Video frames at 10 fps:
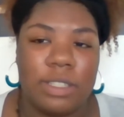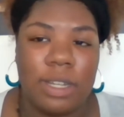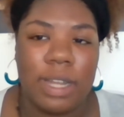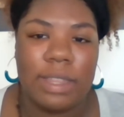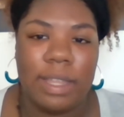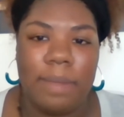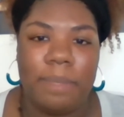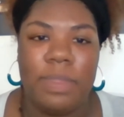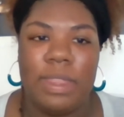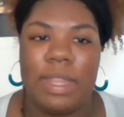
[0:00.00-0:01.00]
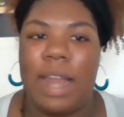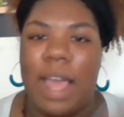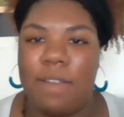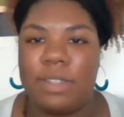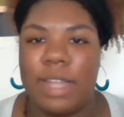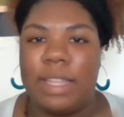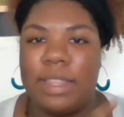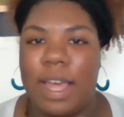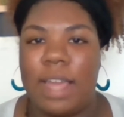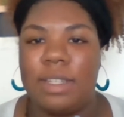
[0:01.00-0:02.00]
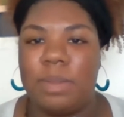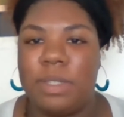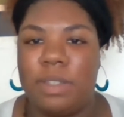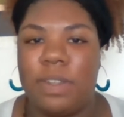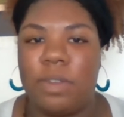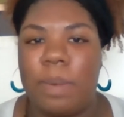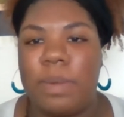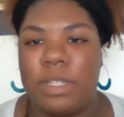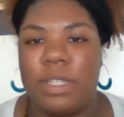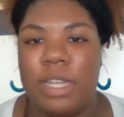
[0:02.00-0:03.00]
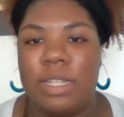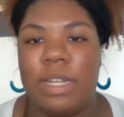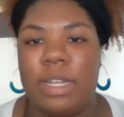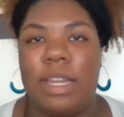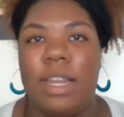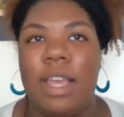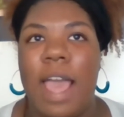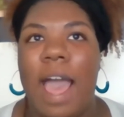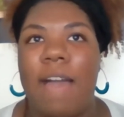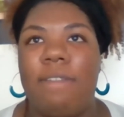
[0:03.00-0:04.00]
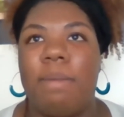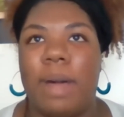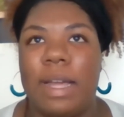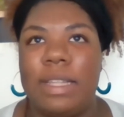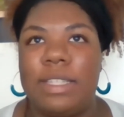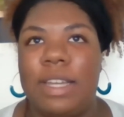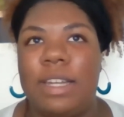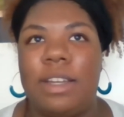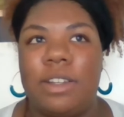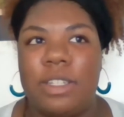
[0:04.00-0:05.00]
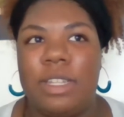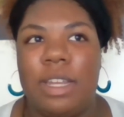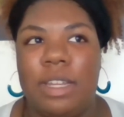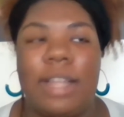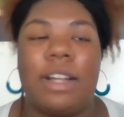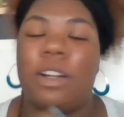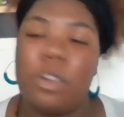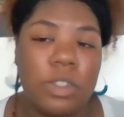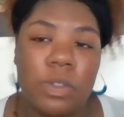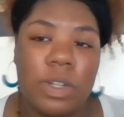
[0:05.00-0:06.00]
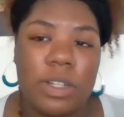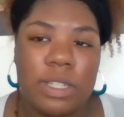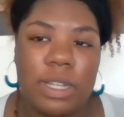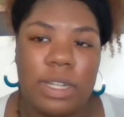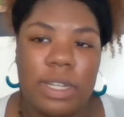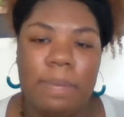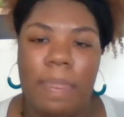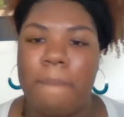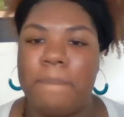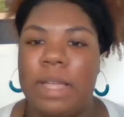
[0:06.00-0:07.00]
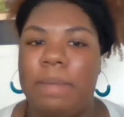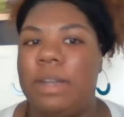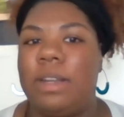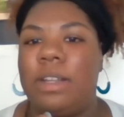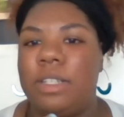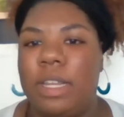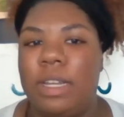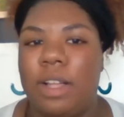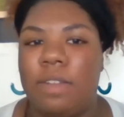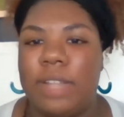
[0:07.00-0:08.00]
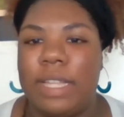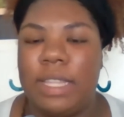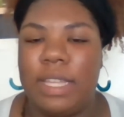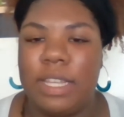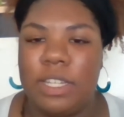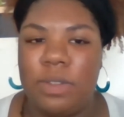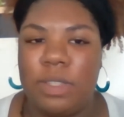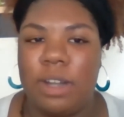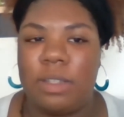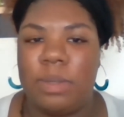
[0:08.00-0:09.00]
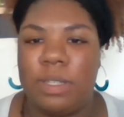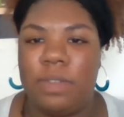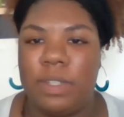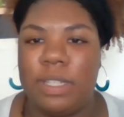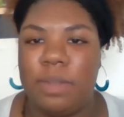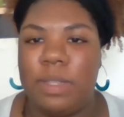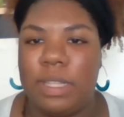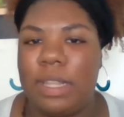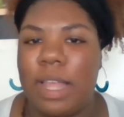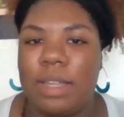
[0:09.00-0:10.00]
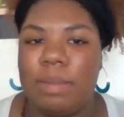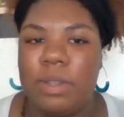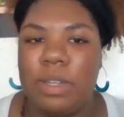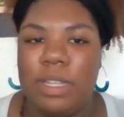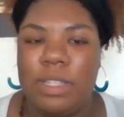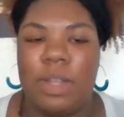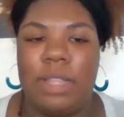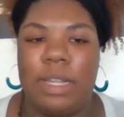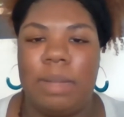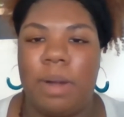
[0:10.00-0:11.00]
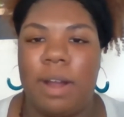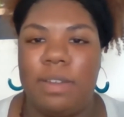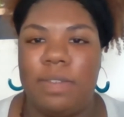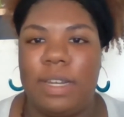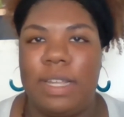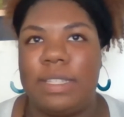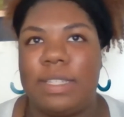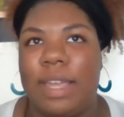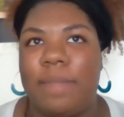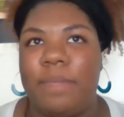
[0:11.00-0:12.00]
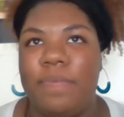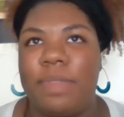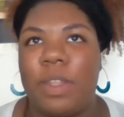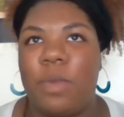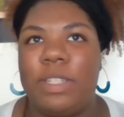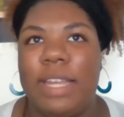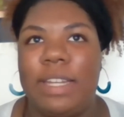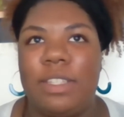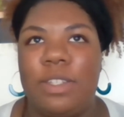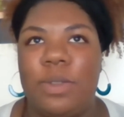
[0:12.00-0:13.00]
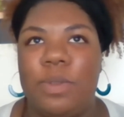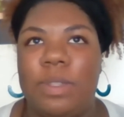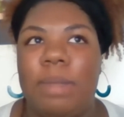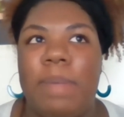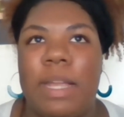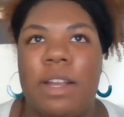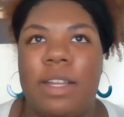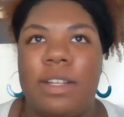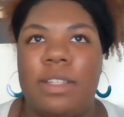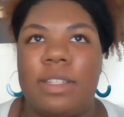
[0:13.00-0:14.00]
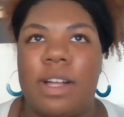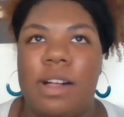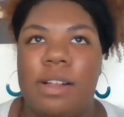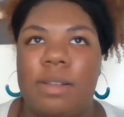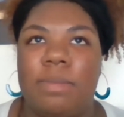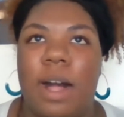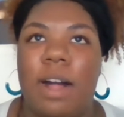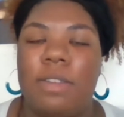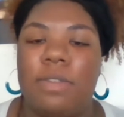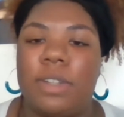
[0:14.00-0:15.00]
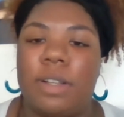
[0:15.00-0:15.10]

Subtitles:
look like them, that have like that specific representation and have a mindset and understanding, like a cultural understanding, and an understanding of like the issues that are specifically within that community. So I think a part of it is like related to the barriers of